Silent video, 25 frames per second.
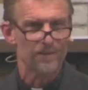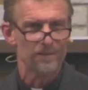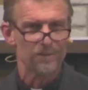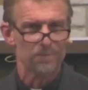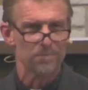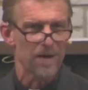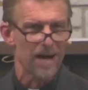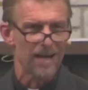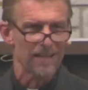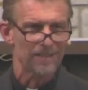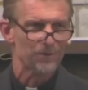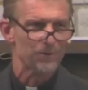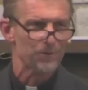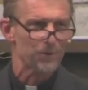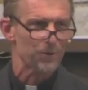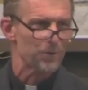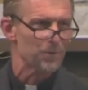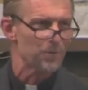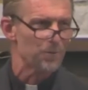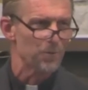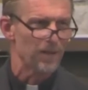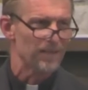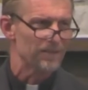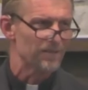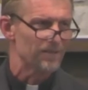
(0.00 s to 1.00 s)
This
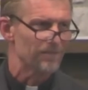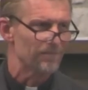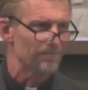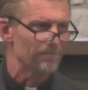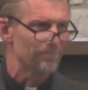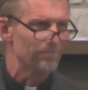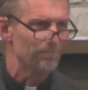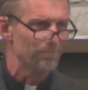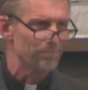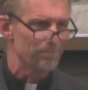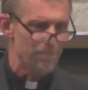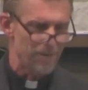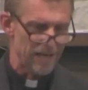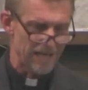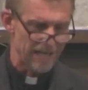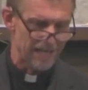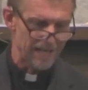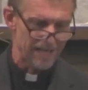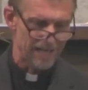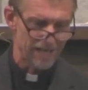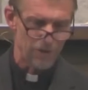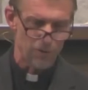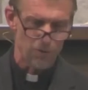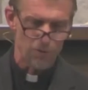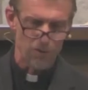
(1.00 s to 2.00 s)
monster wasn't
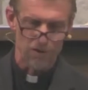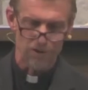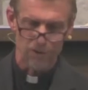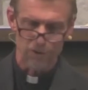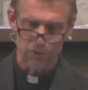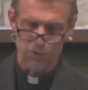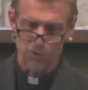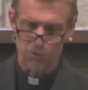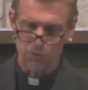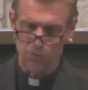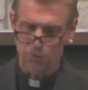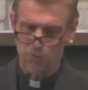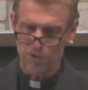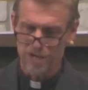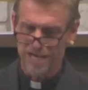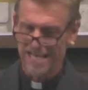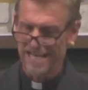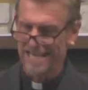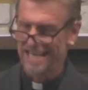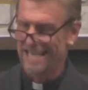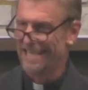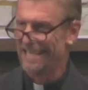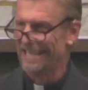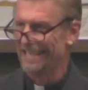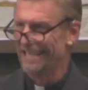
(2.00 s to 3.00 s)
big or
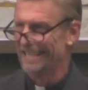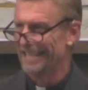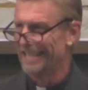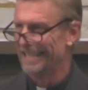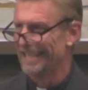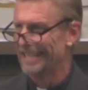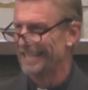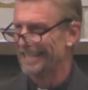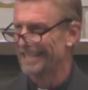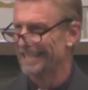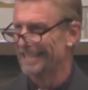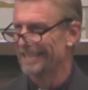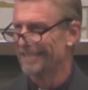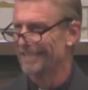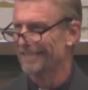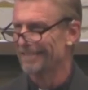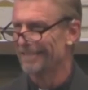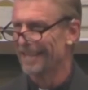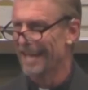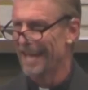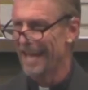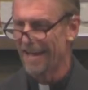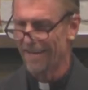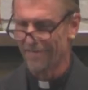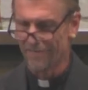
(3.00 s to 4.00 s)
green. He
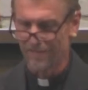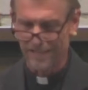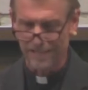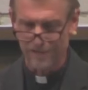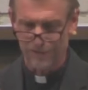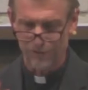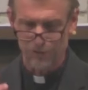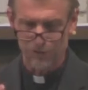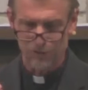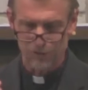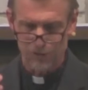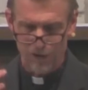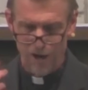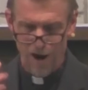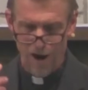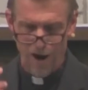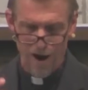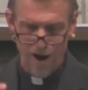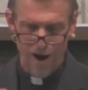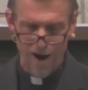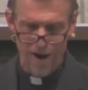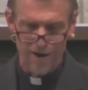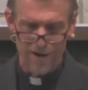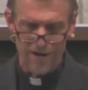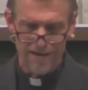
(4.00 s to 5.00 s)
didn't have a
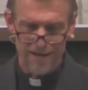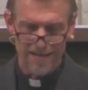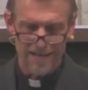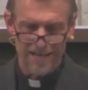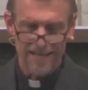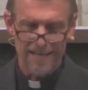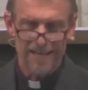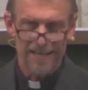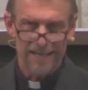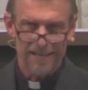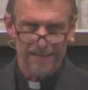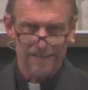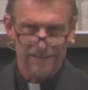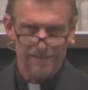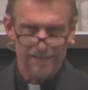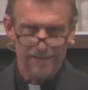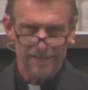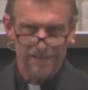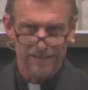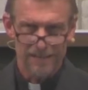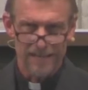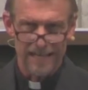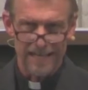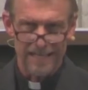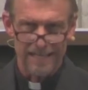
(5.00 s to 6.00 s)
scar.
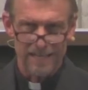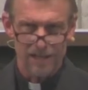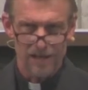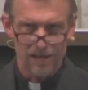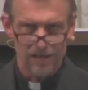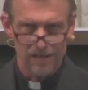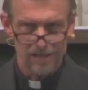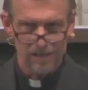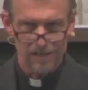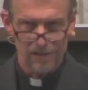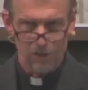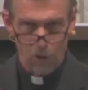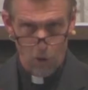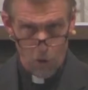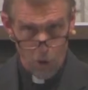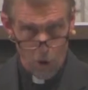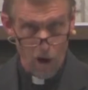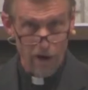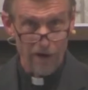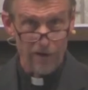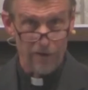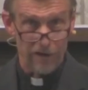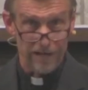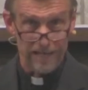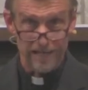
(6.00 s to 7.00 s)
Yet
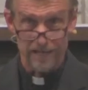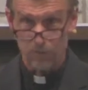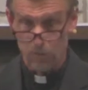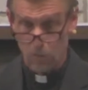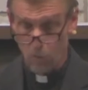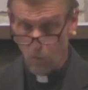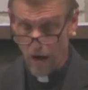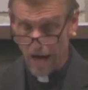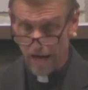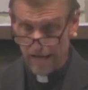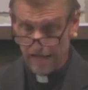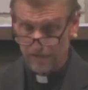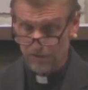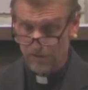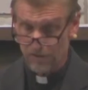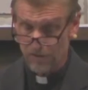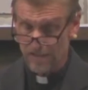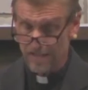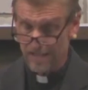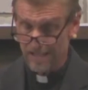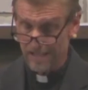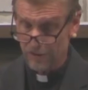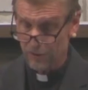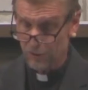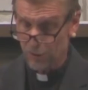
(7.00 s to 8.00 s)
horrid
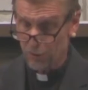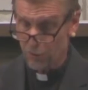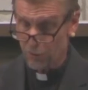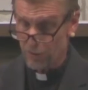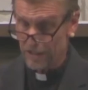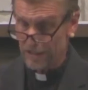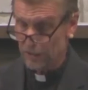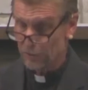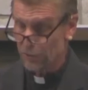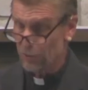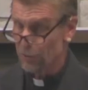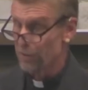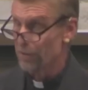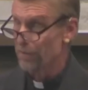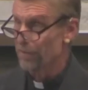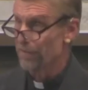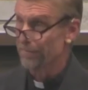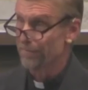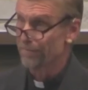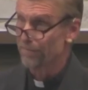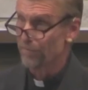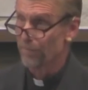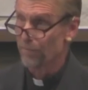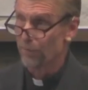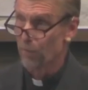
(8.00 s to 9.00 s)
was this creature,
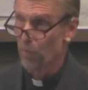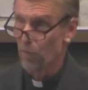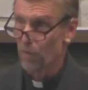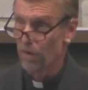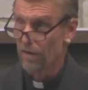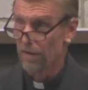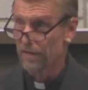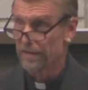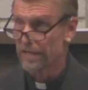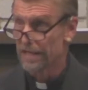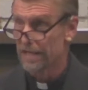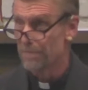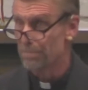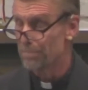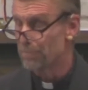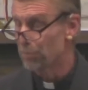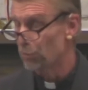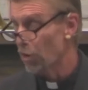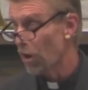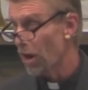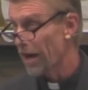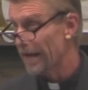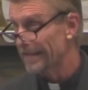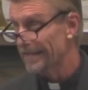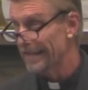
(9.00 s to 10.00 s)
for he
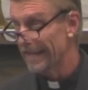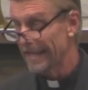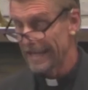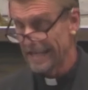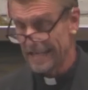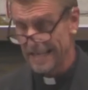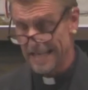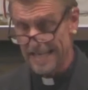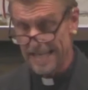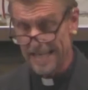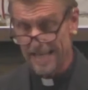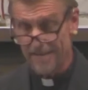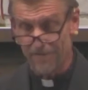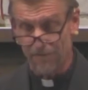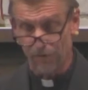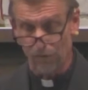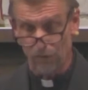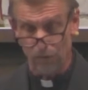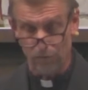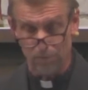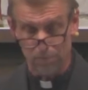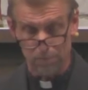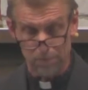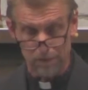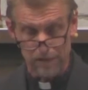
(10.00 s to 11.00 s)
brought an
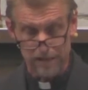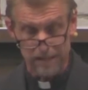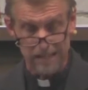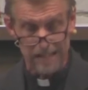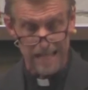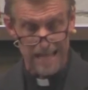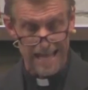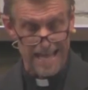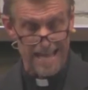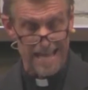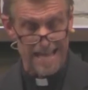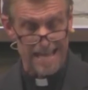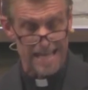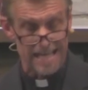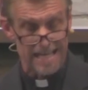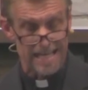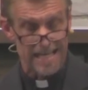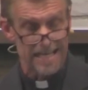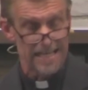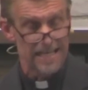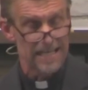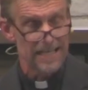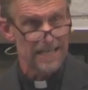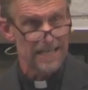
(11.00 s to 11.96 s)
evil plague.